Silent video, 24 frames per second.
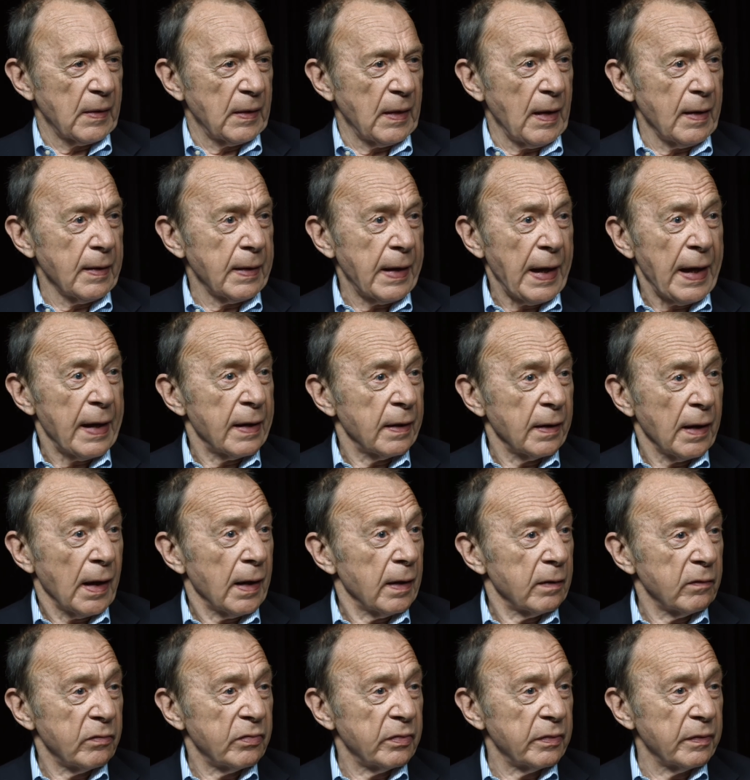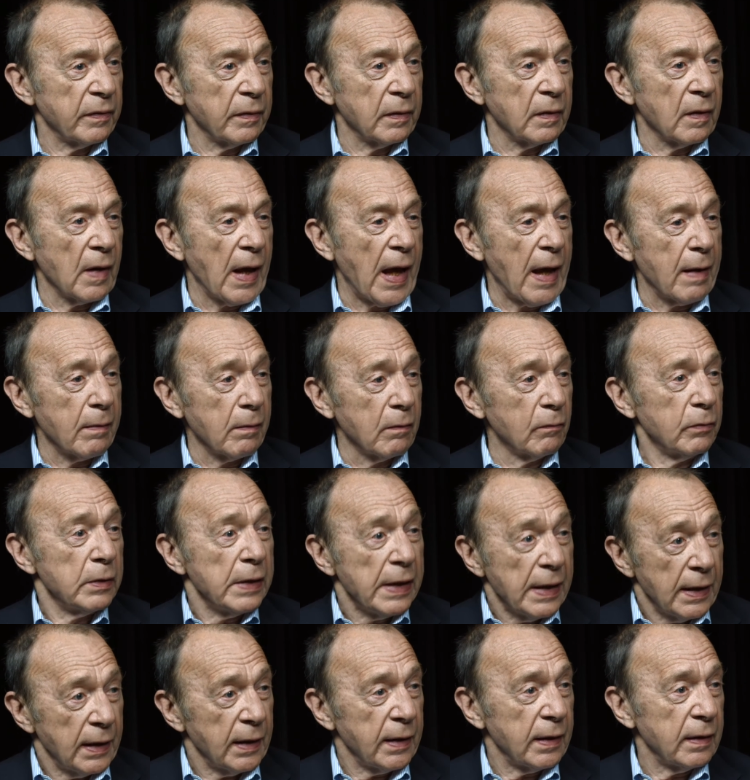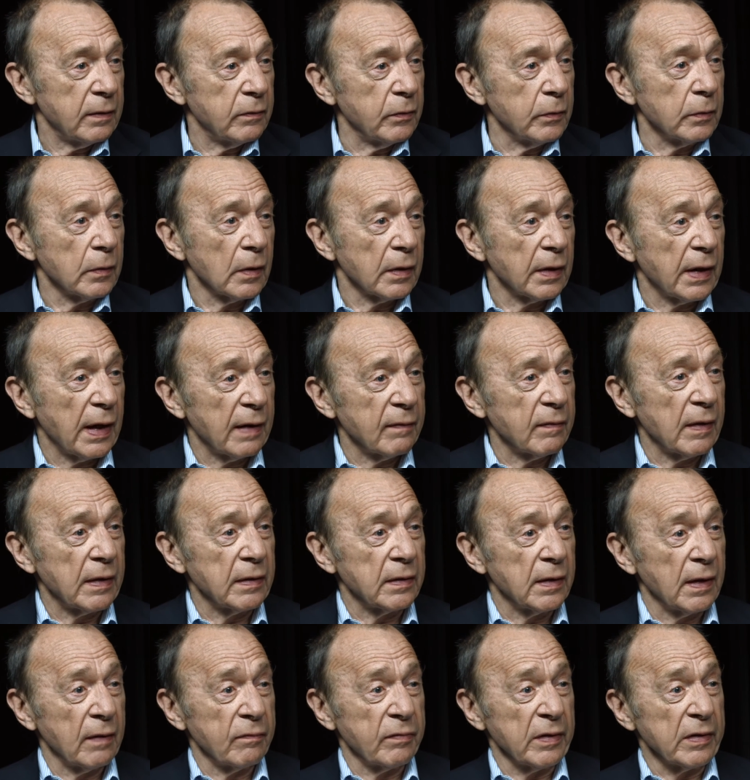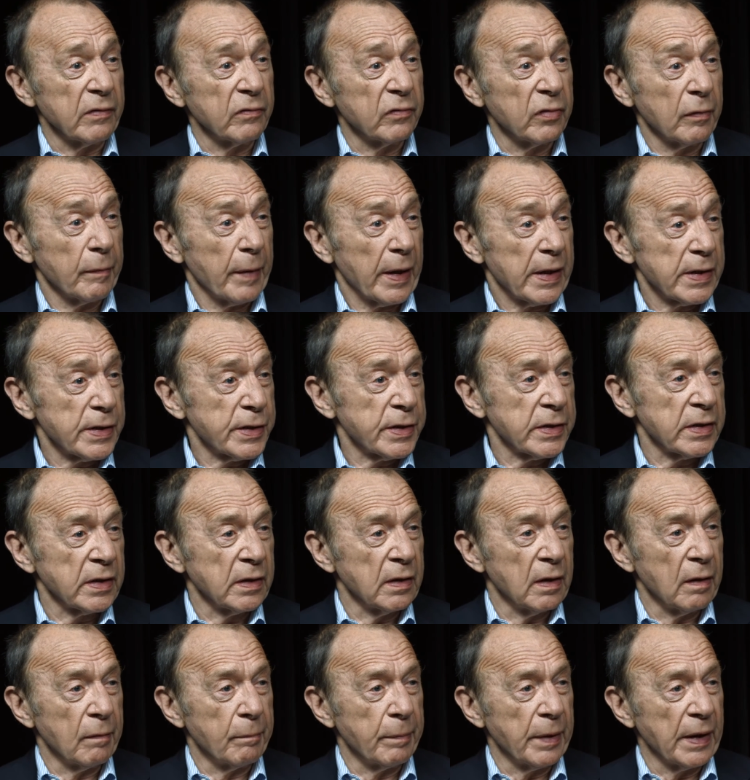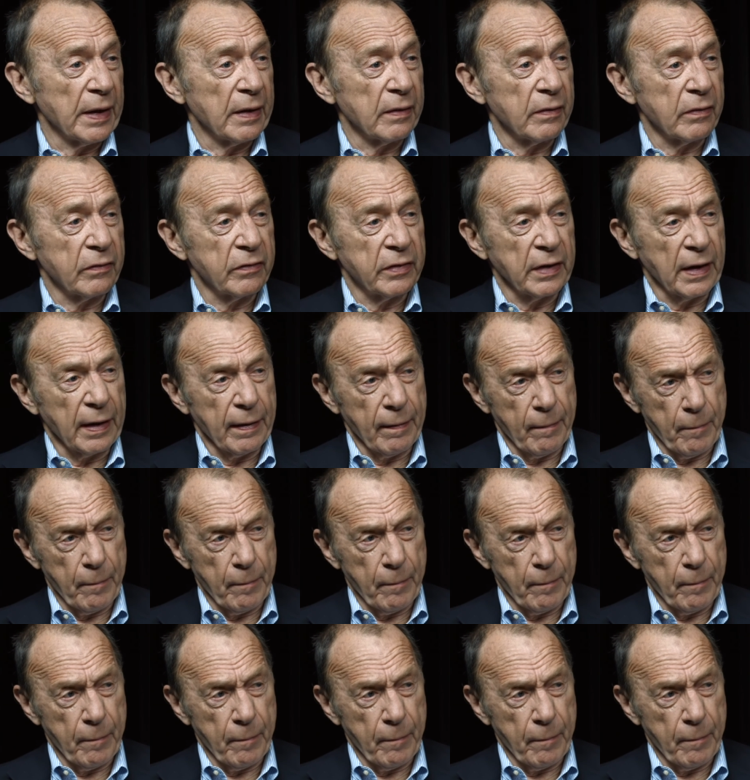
Again, I really do not have enough information about